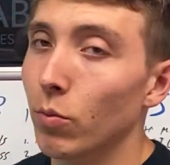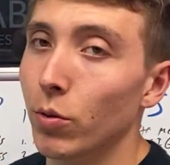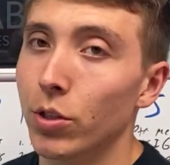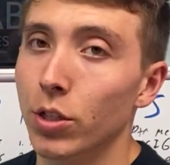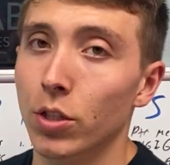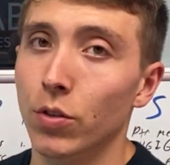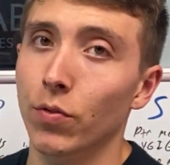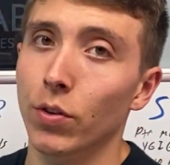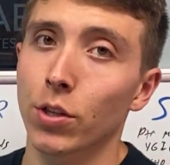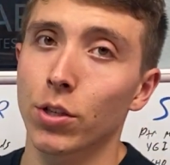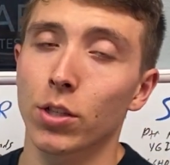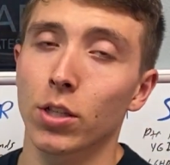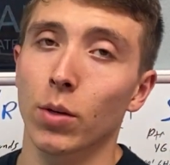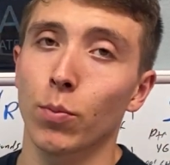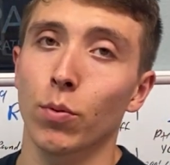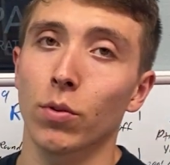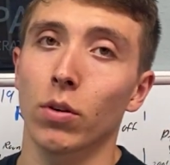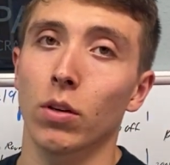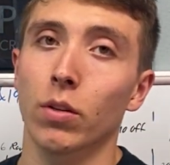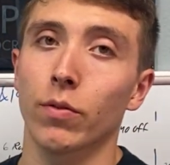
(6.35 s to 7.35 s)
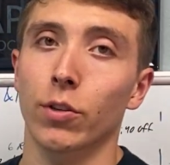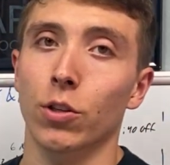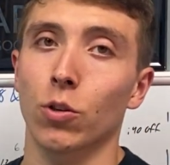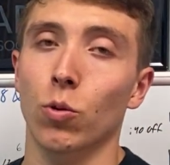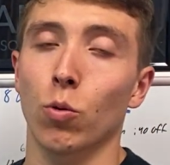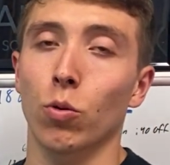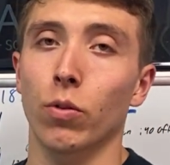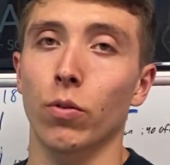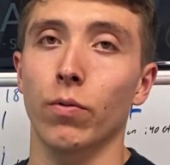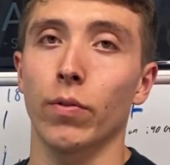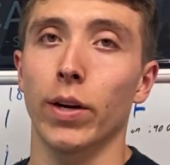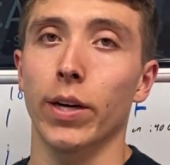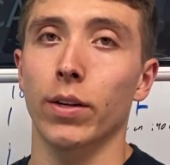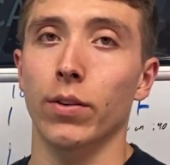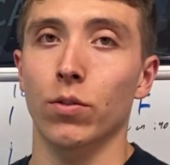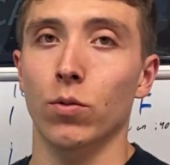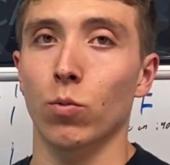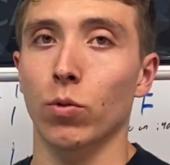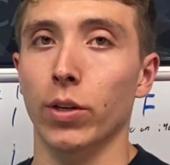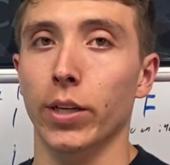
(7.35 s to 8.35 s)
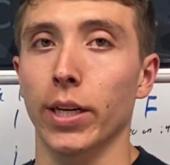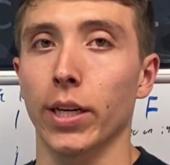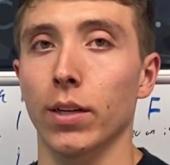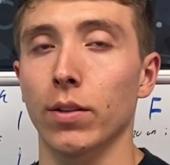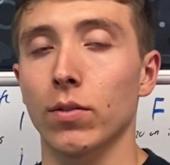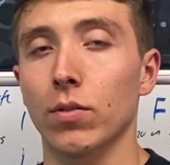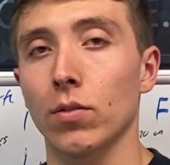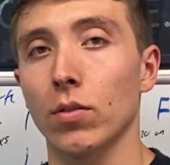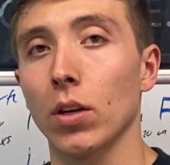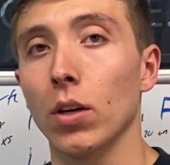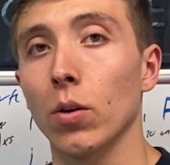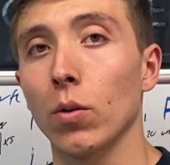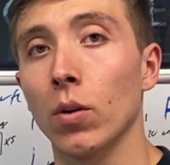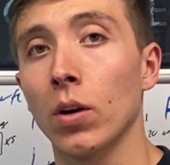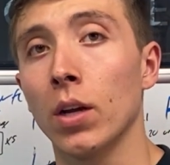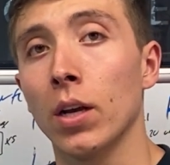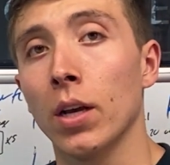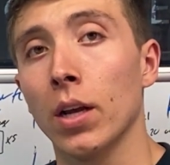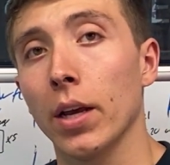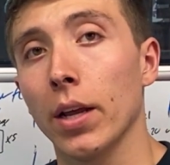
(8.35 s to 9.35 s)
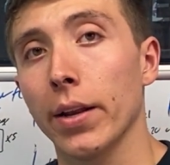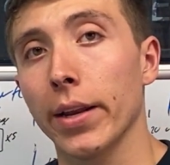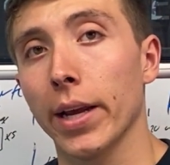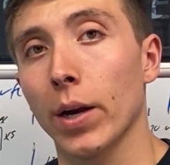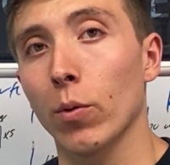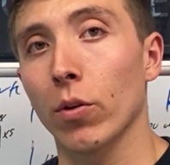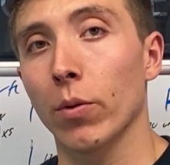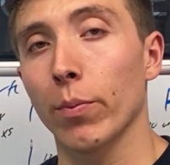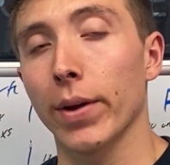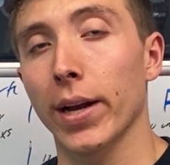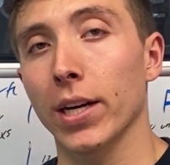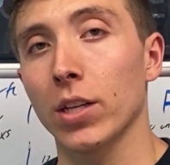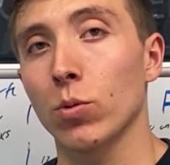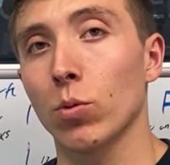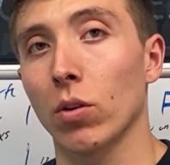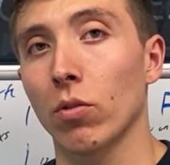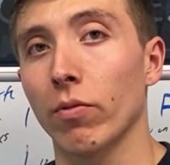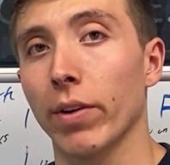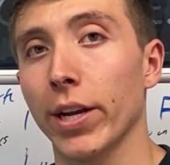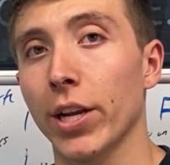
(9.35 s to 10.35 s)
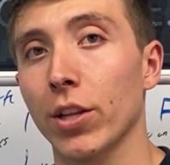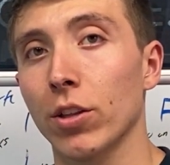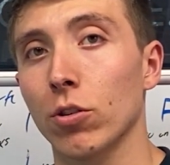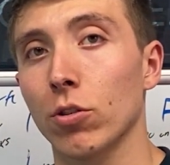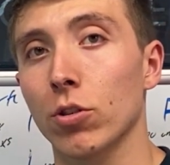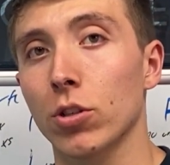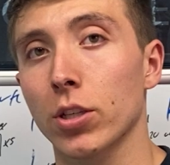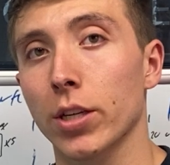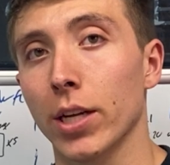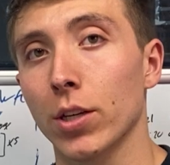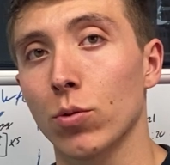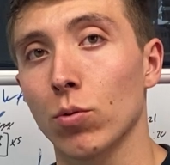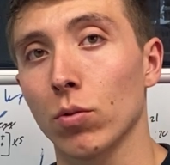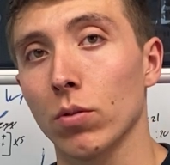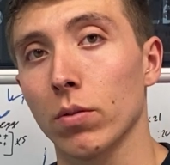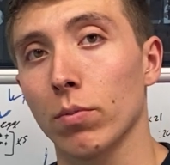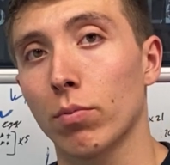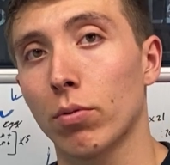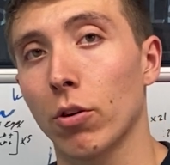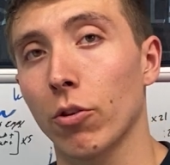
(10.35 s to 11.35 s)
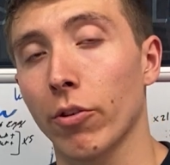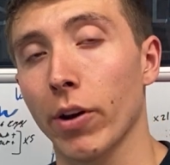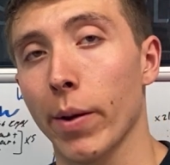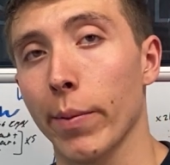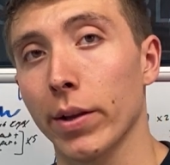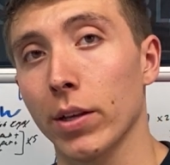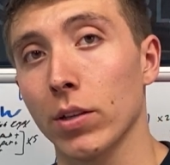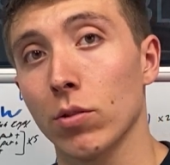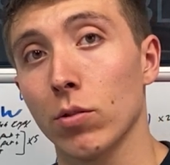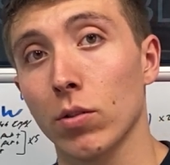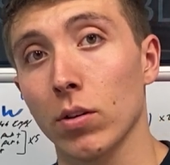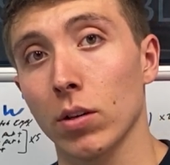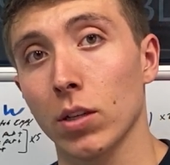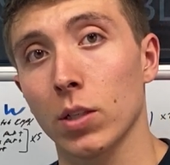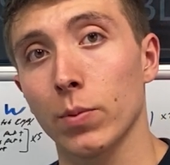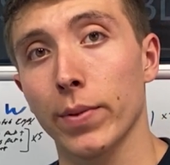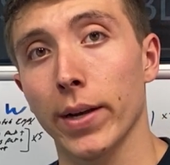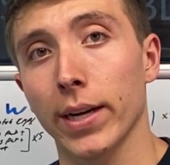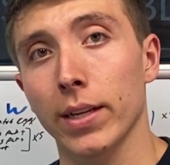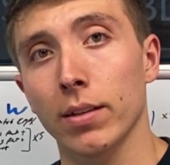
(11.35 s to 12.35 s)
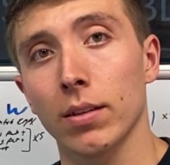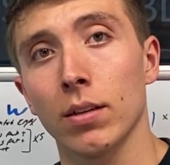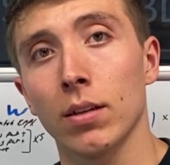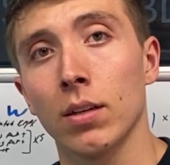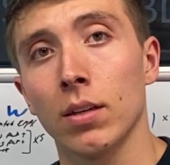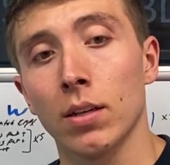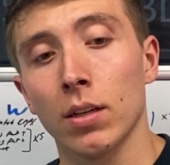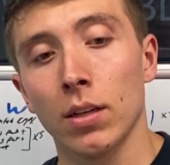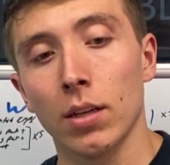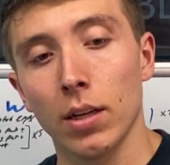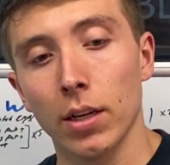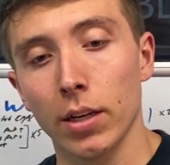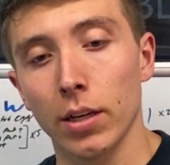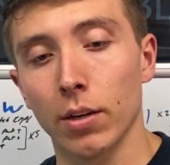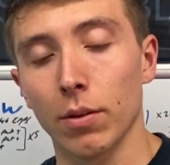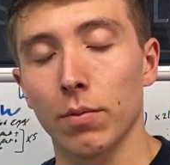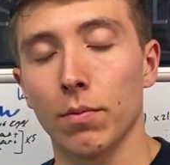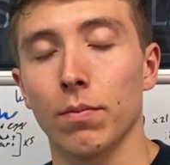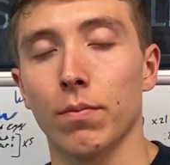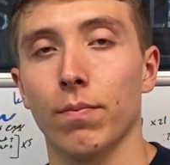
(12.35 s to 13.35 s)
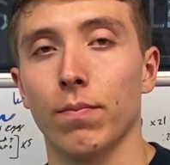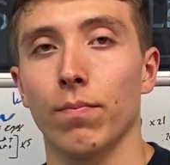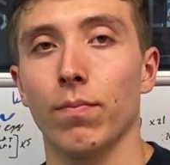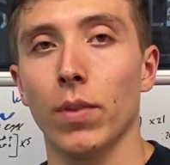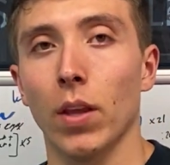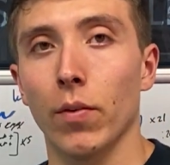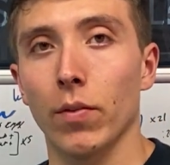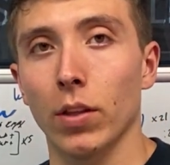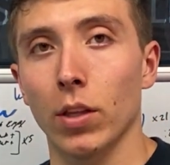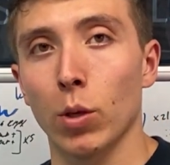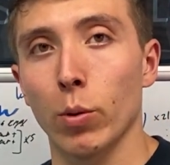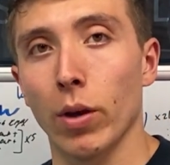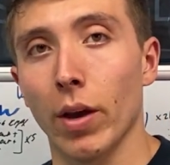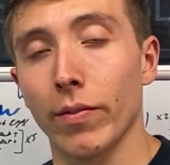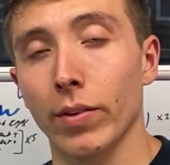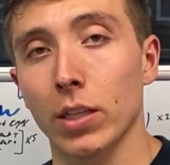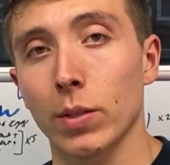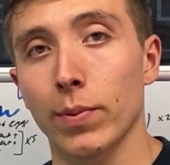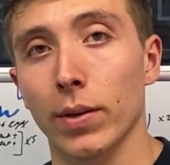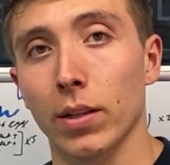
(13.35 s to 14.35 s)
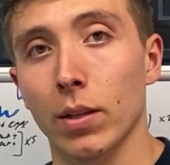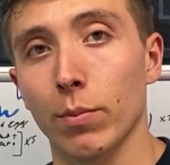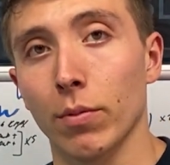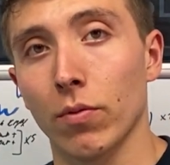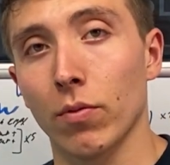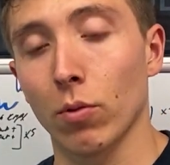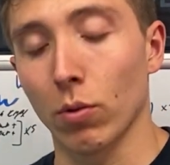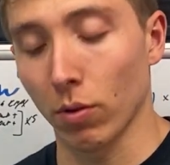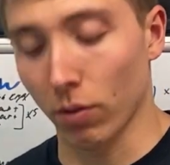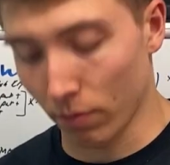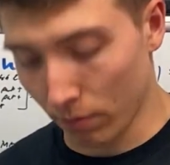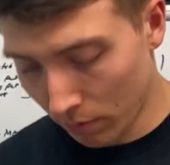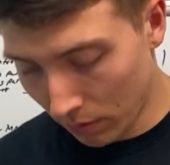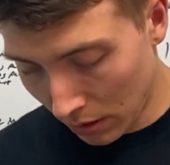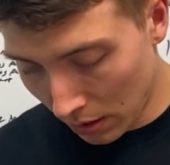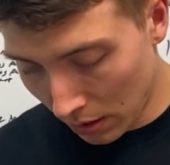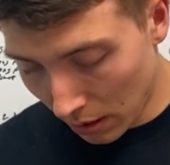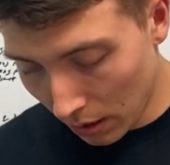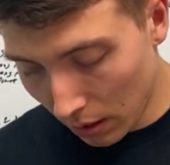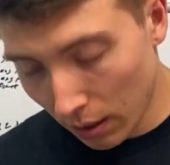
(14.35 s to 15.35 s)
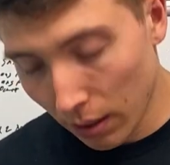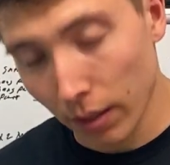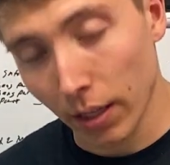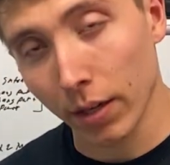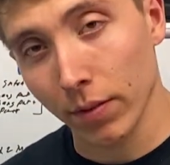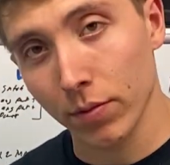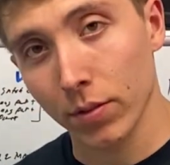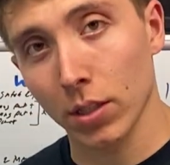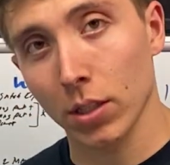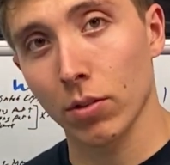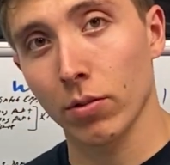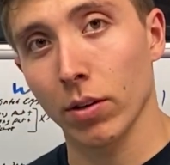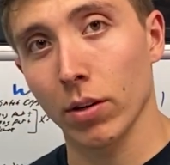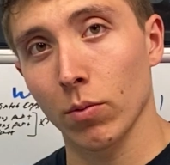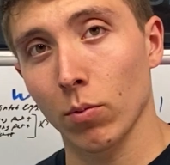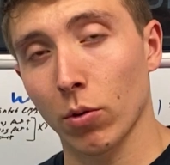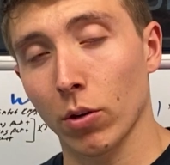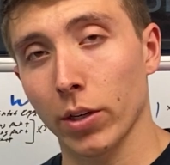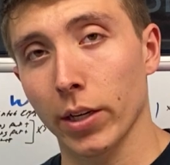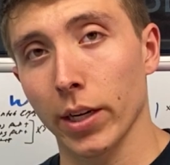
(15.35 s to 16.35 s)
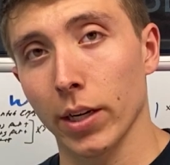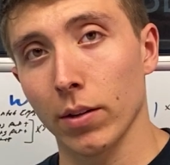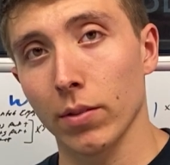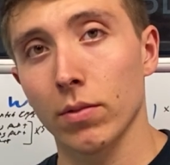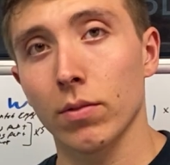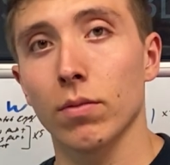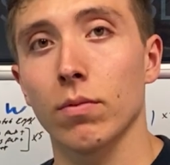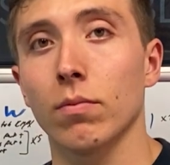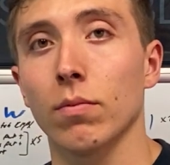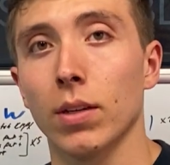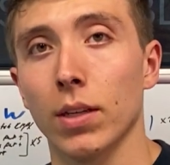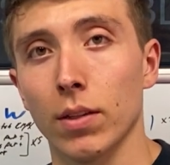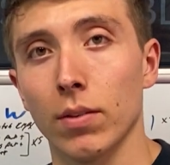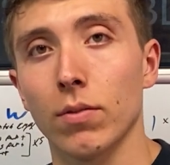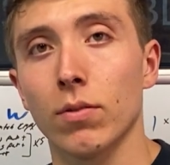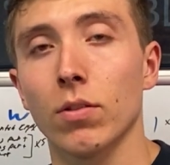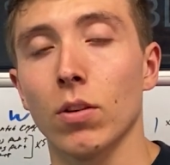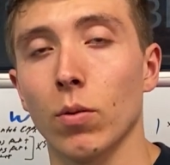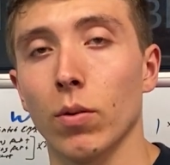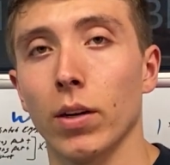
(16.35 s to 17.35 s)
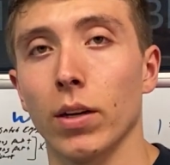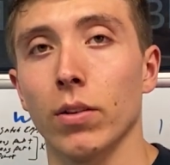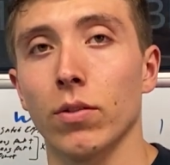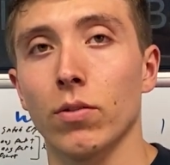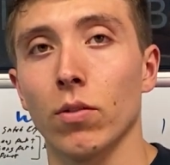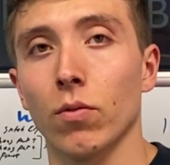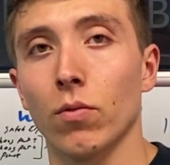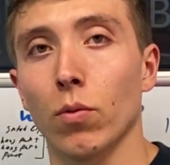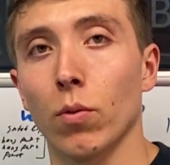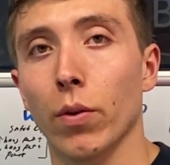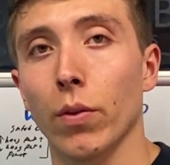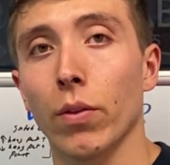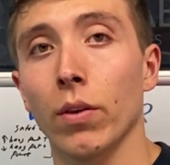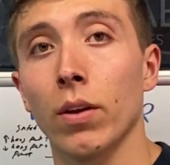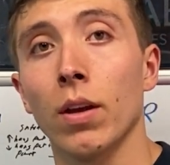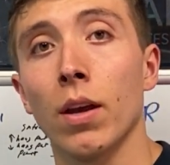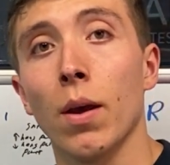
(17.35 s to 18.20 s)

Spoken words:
We just finished up with all of our quarterfinals workouts, so now we are back to our regular scheduled programming, so you can expect, you know, everything you have expected before, a lot of six round workouts and so on and so forth.